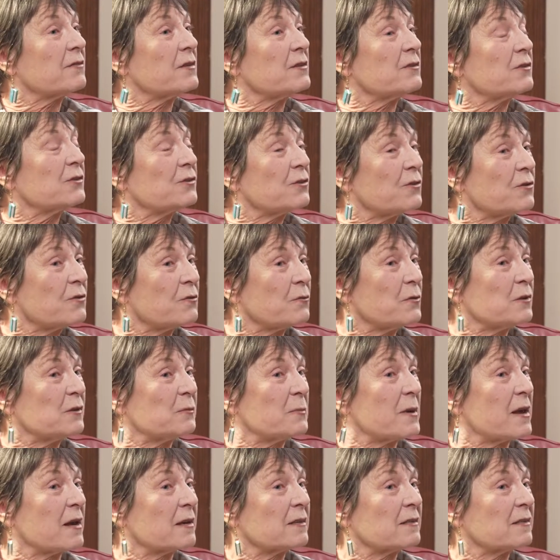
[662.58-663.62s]
in certain
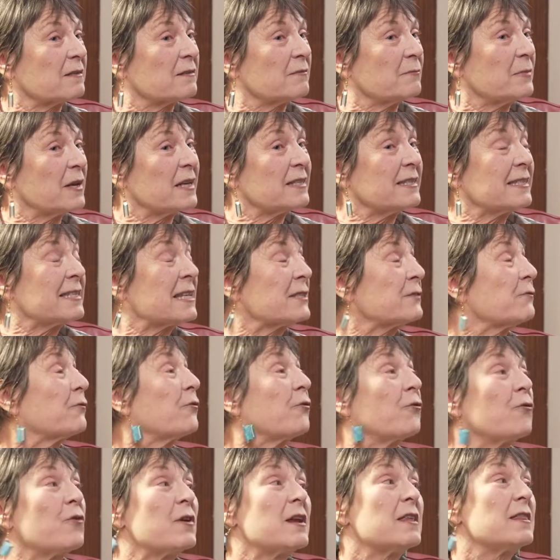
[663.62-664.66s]
respects because it does
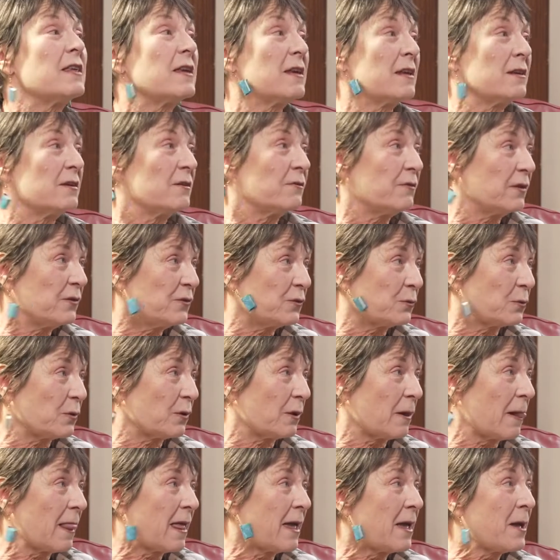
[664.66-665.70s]
free the
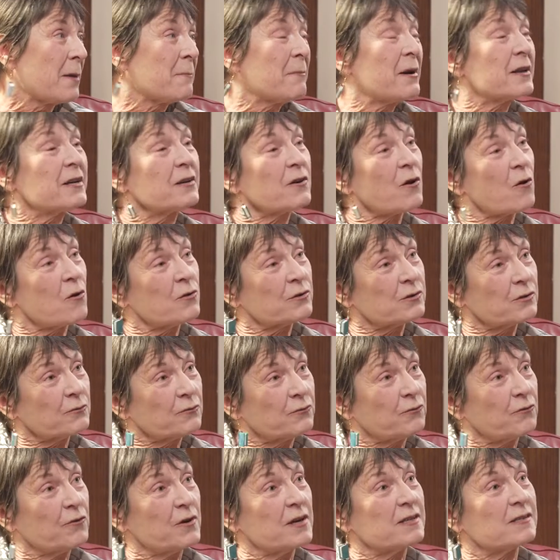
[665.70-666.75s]
individual, but it also
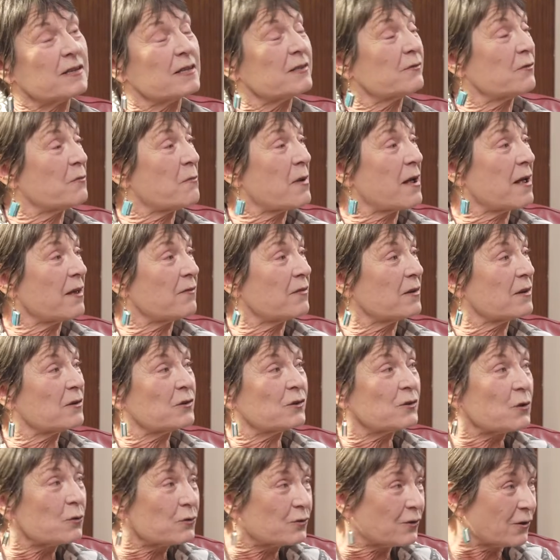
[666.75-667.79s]
frees us from having a
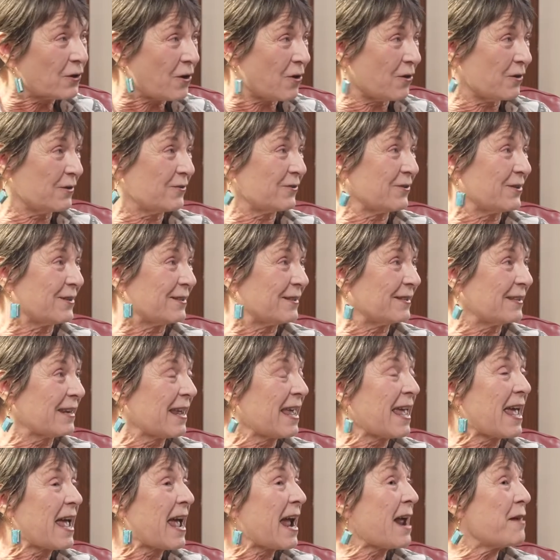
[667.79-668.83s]
social conscience
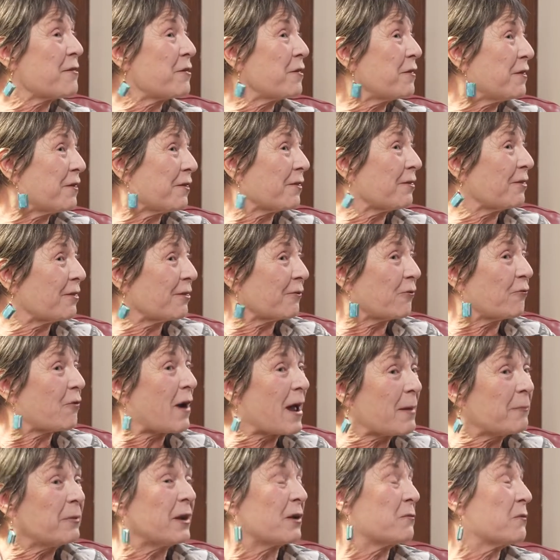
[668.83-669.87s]
and
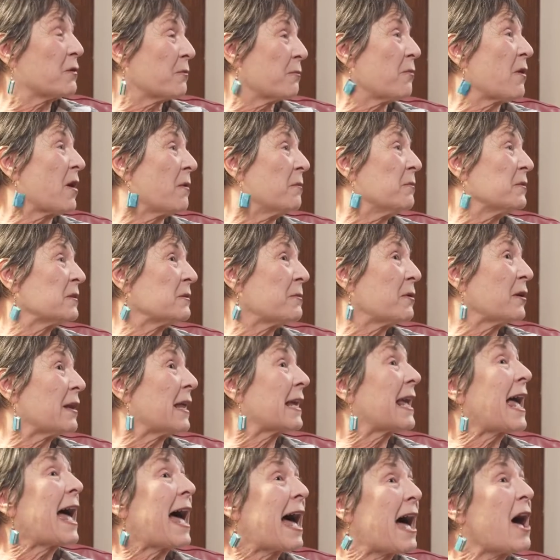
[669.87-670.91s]
grappling with problems
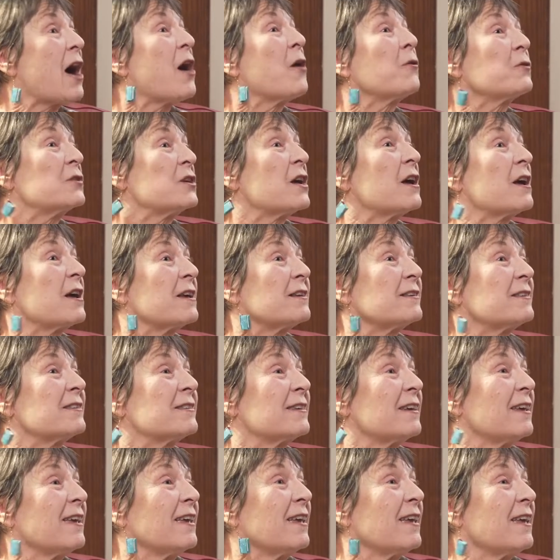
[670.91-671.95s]
about how
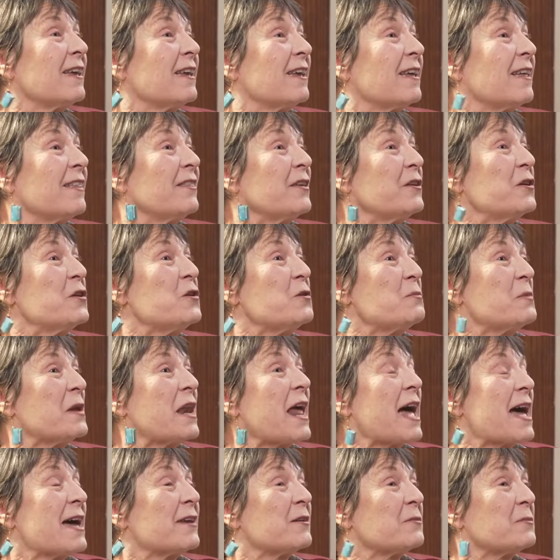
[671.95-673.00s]
does the human
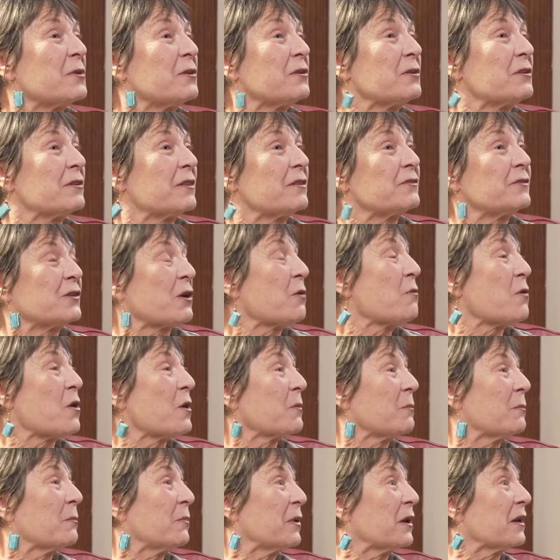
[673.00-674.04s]
animal, the
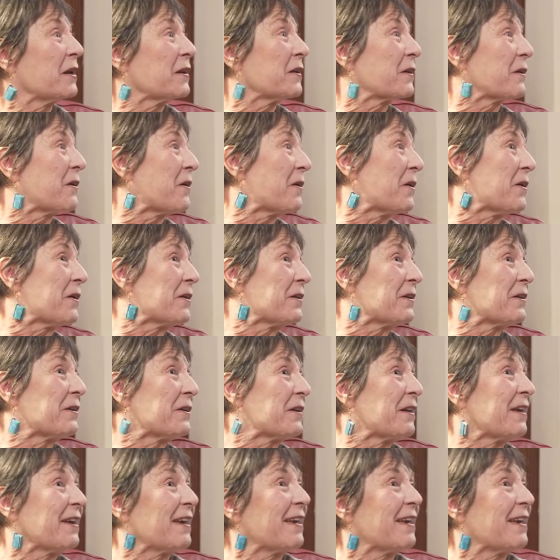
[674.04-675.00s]
zoon politikon,